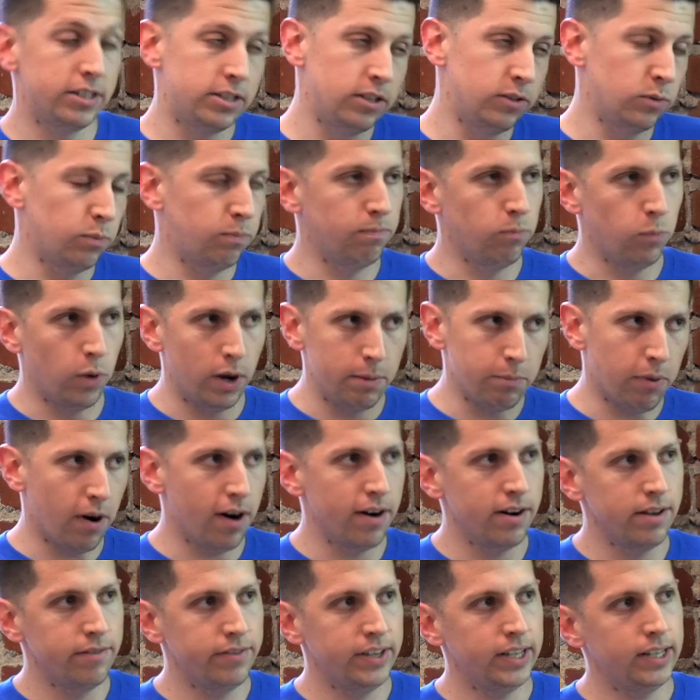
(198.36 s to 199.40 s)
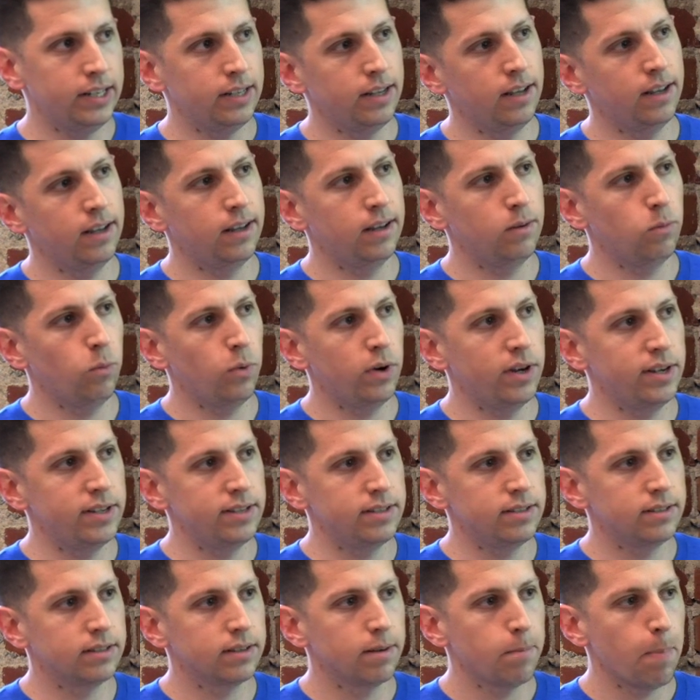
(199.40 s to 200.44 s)
this is one part of it,
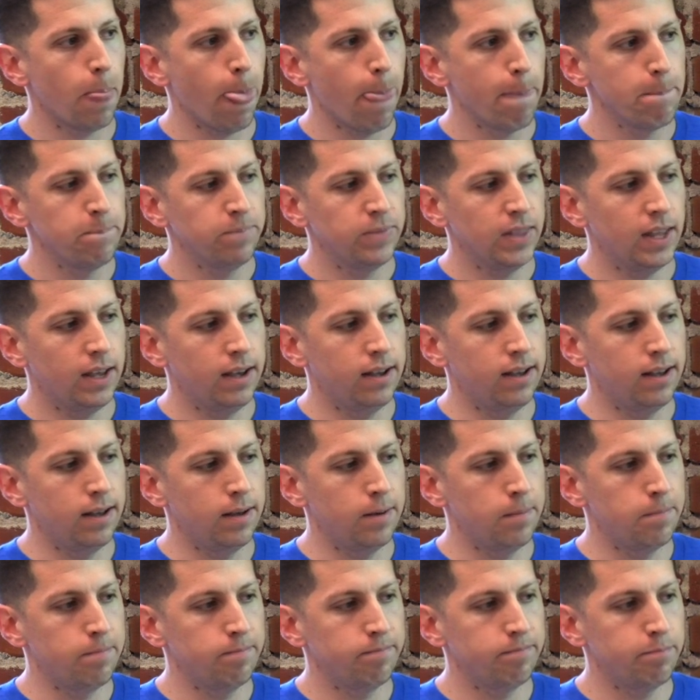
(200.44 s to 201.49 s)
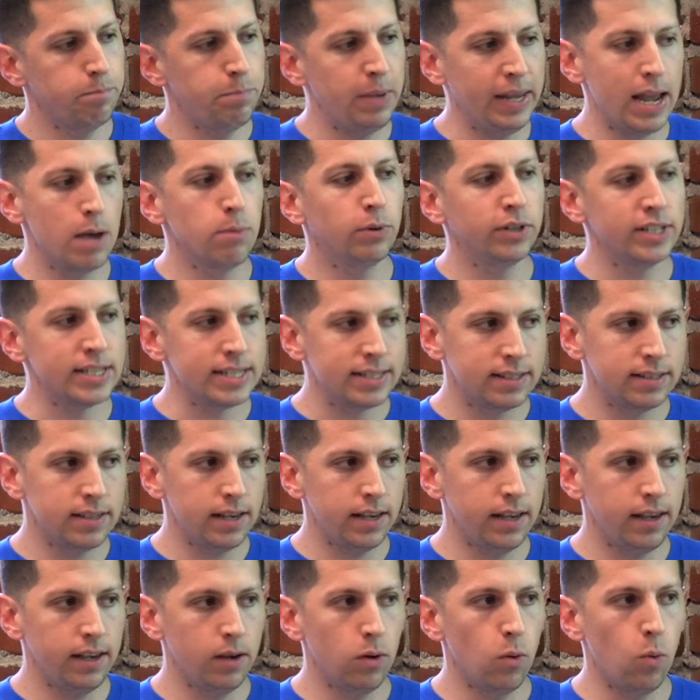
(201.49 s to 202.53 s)
was being able to
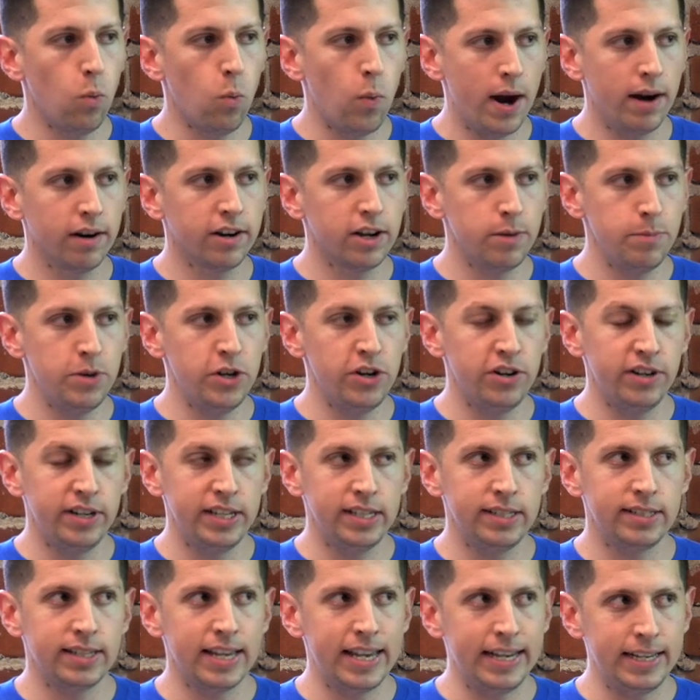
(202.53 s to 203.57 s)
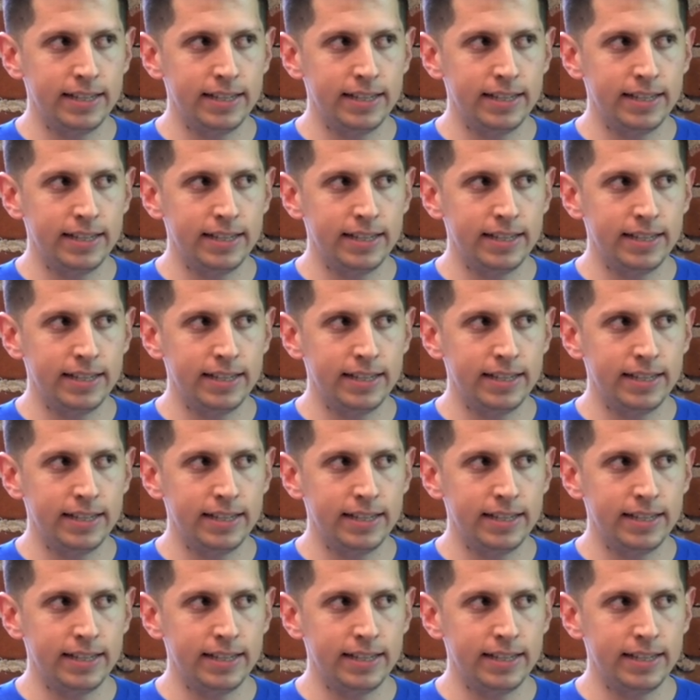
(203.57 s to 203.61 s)
see where communities